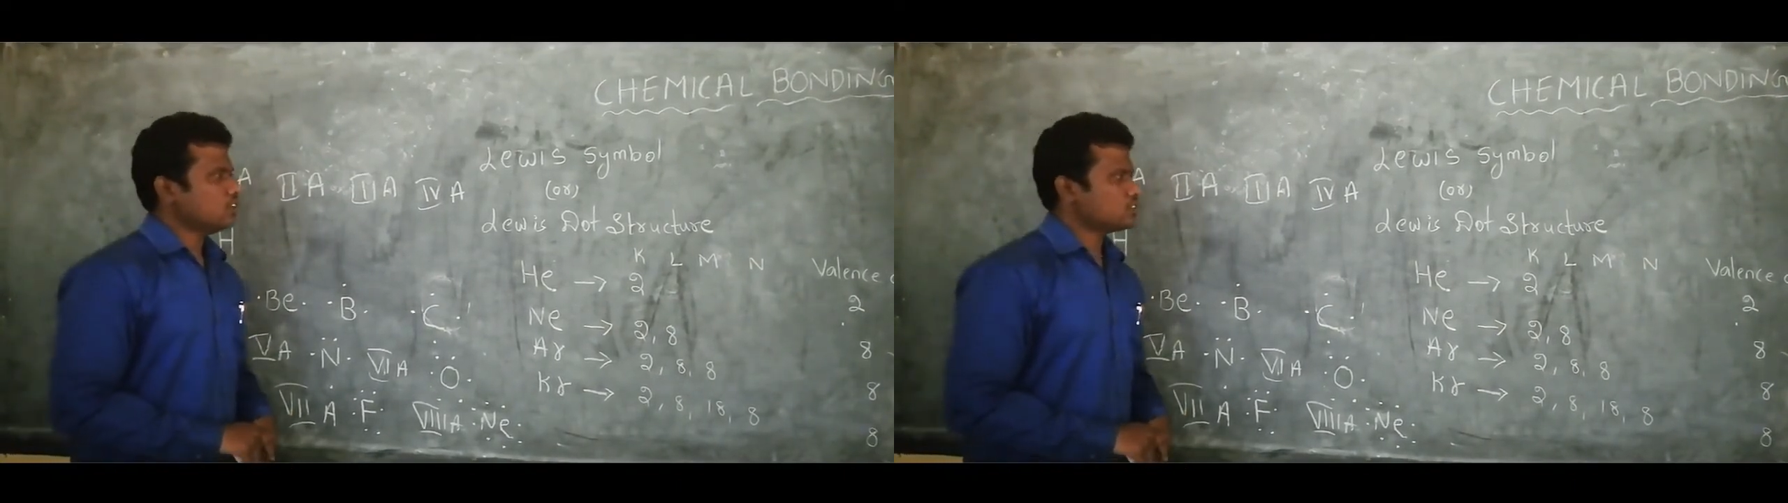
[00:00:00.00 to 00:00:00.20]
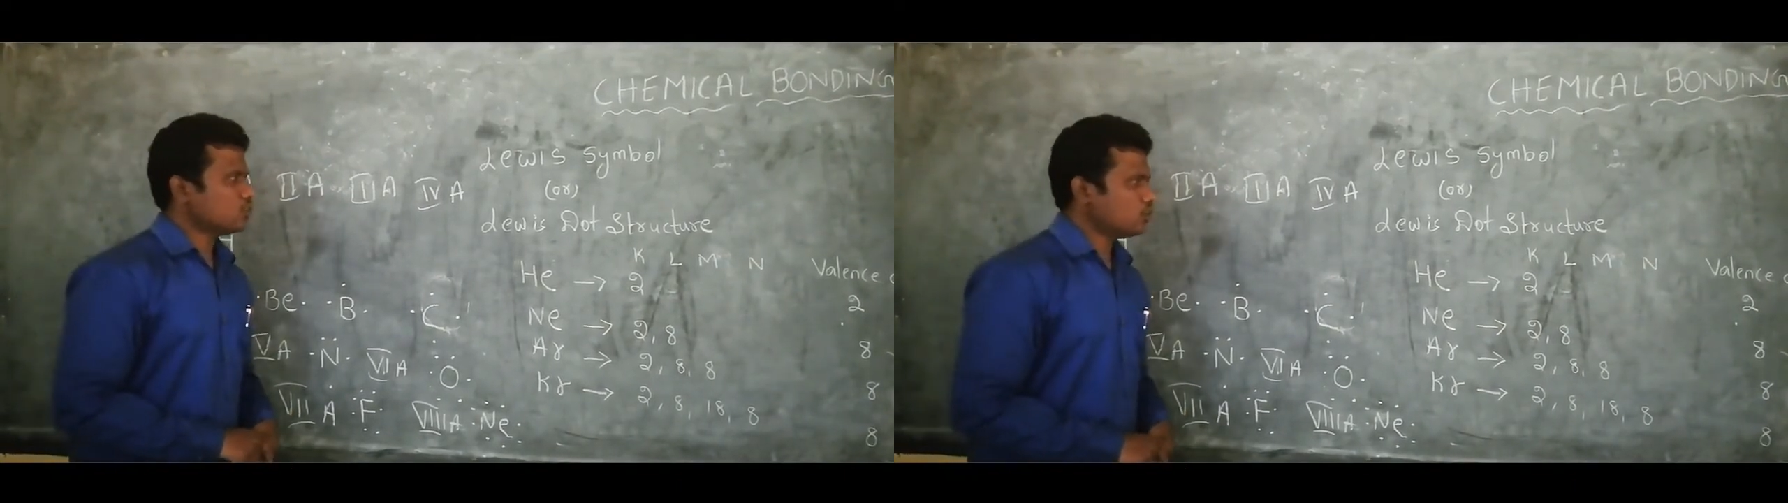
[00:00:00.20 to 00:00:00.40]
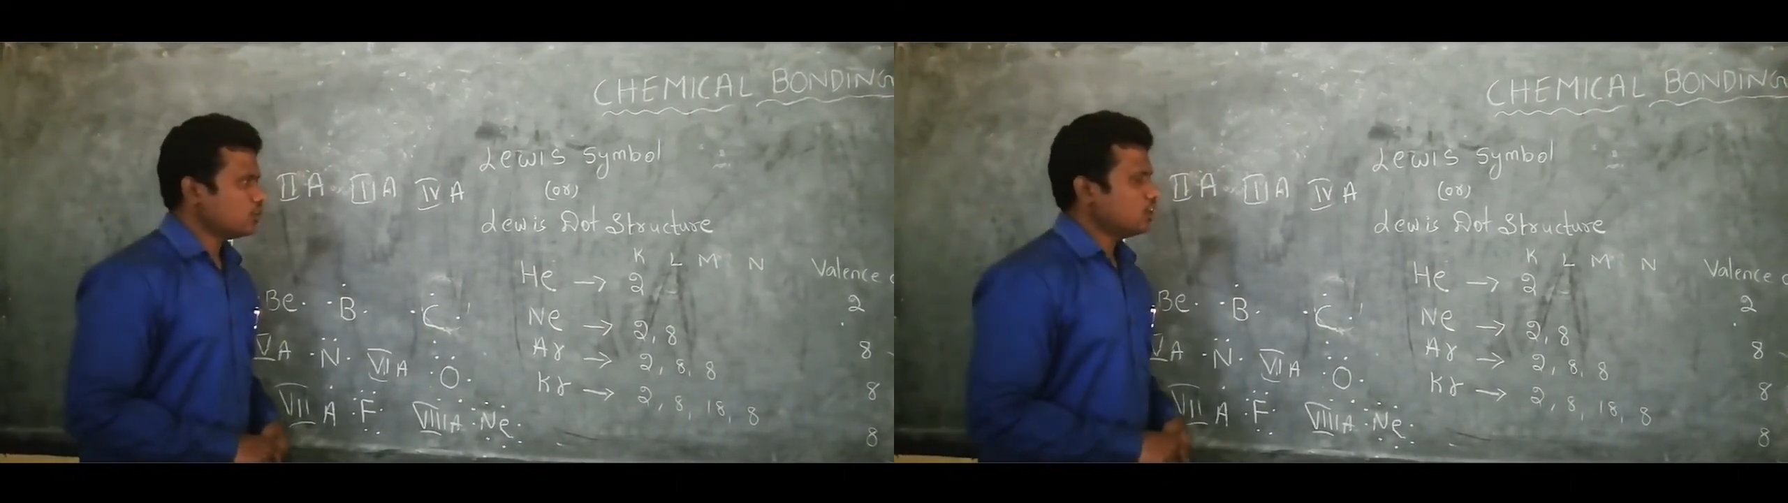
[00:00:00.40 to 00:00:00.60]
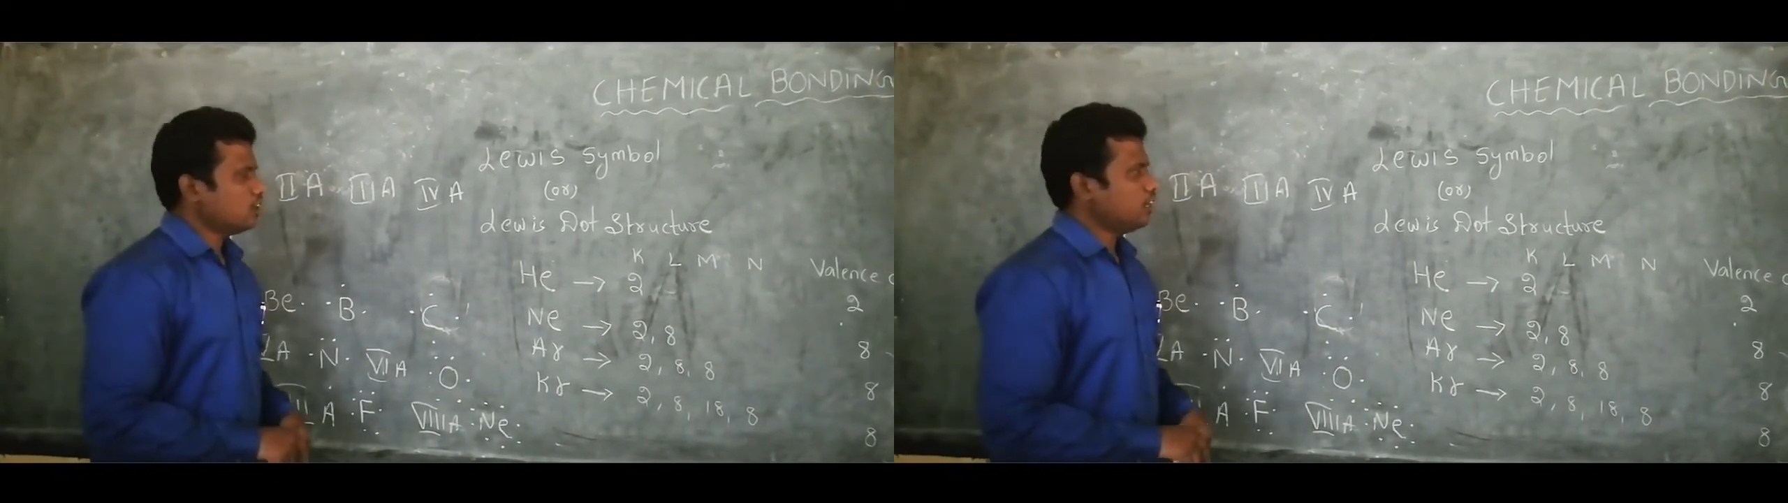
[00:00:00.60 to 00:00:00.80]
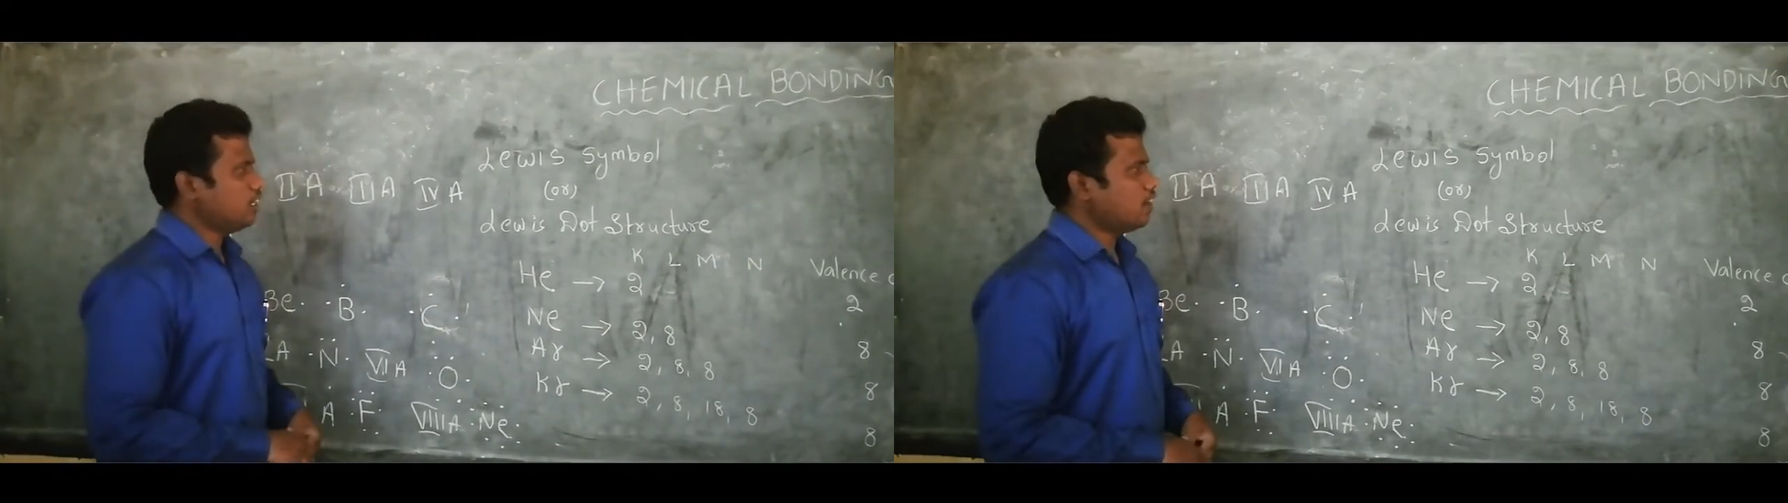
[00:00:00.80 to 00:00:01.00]
so
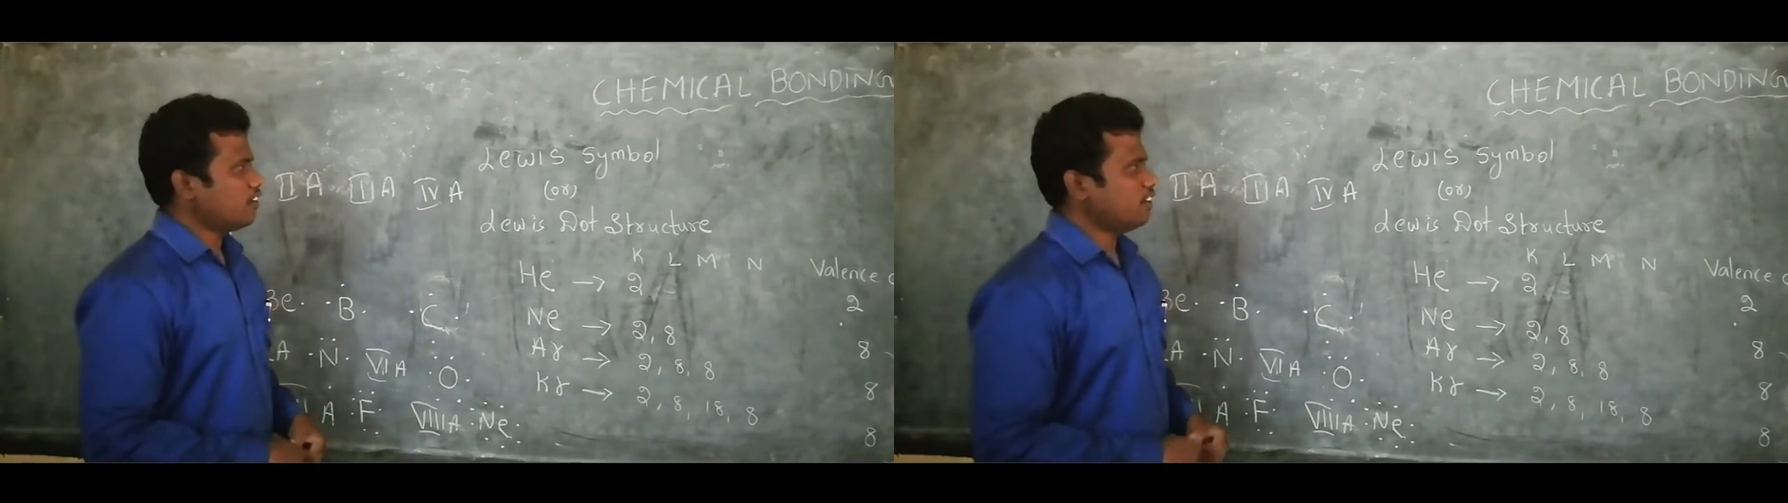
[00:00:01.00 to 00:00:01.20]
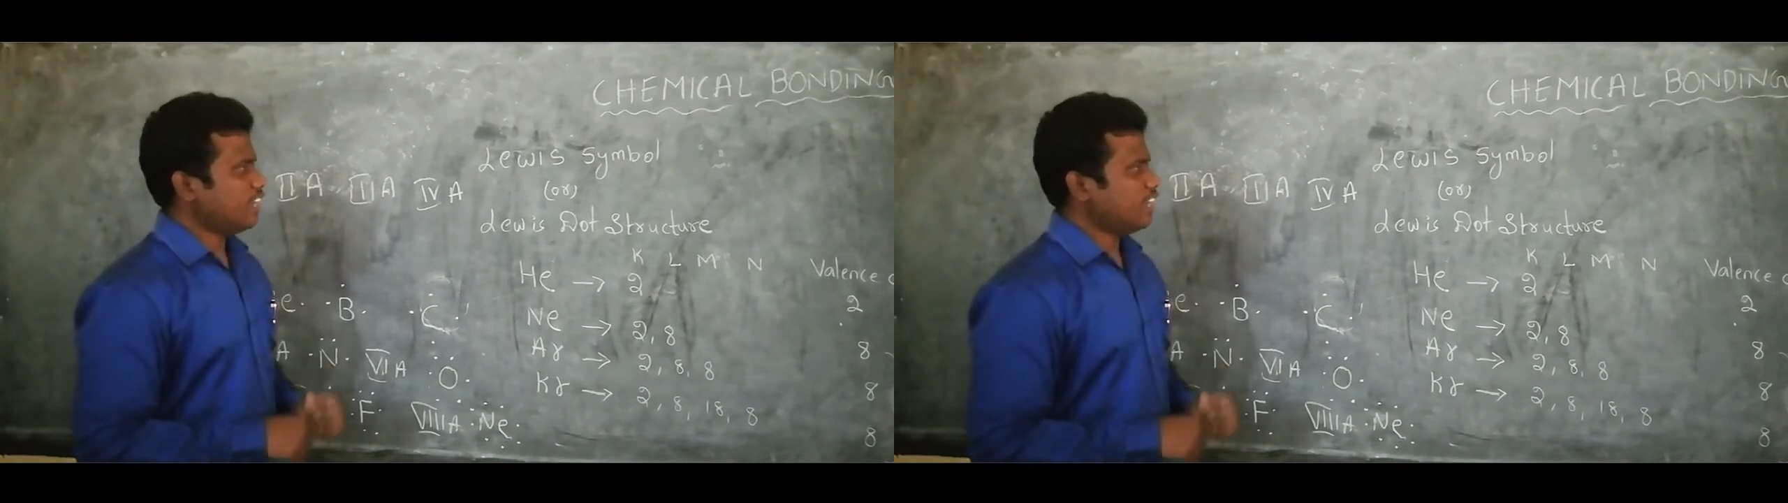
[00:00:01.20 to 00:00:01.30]
in our